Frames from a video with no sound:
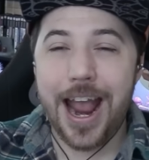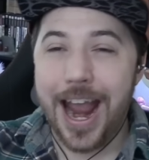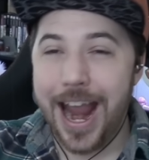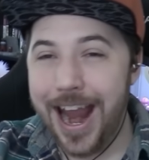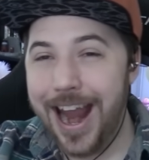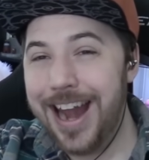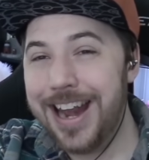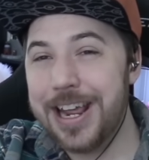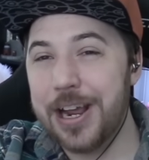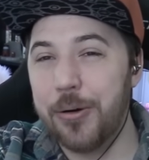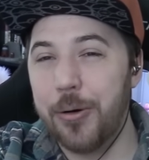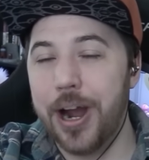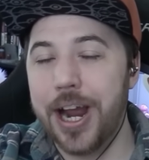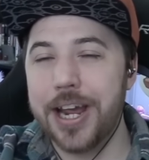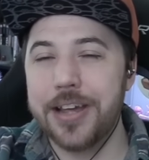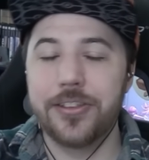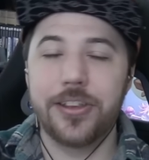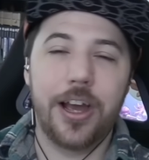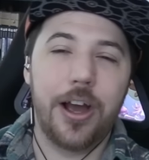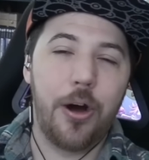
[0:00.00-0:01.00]

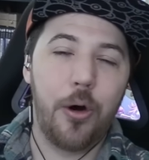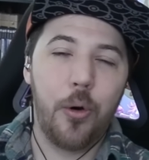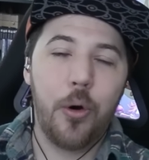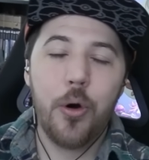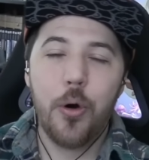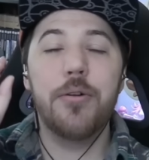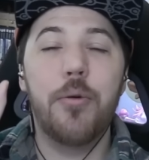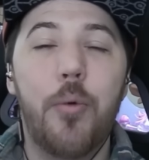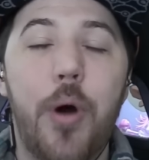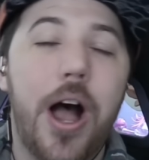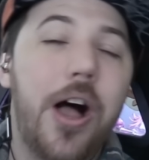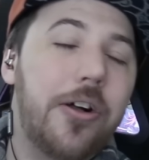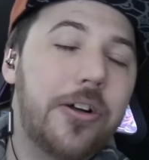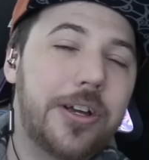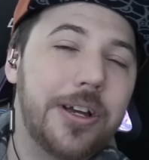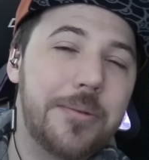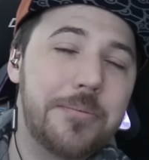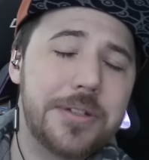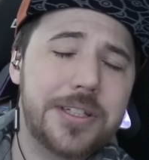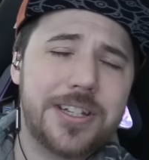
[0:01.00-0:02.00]
Anyway, though,
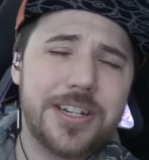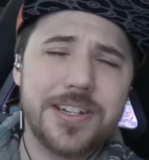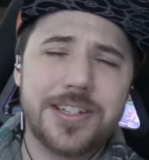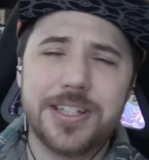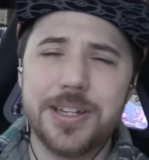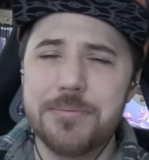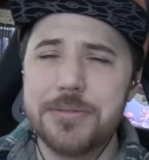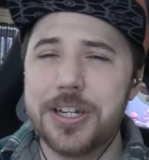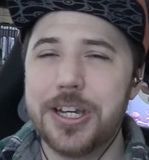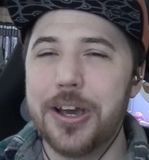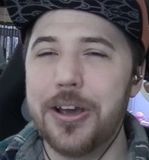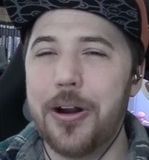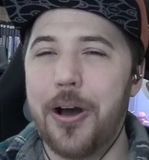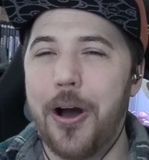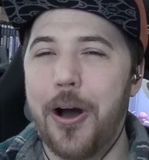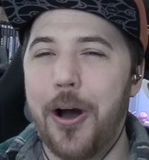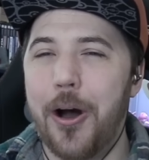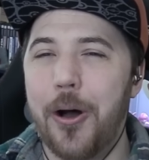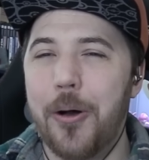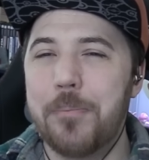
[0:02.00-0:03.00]
welcome to some good
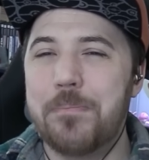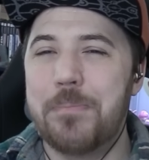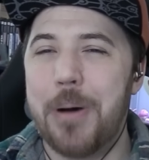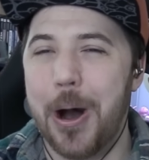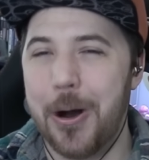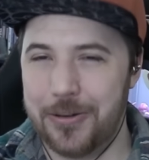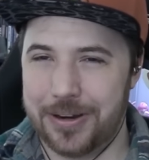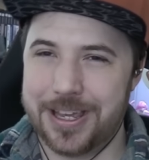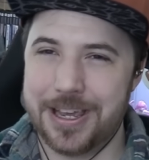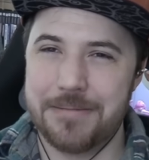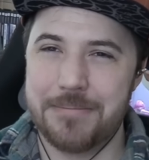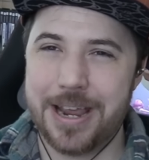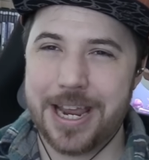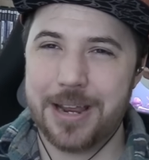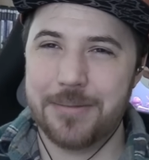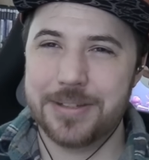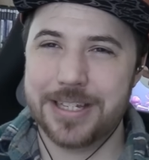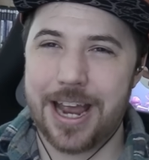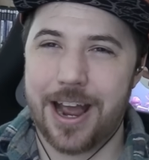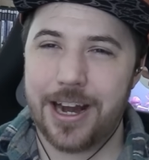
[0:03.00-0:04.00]
old pokey
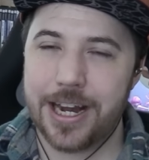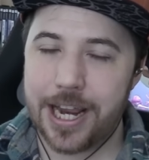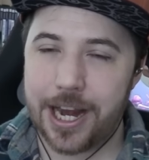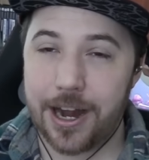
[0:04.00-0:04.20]
memes out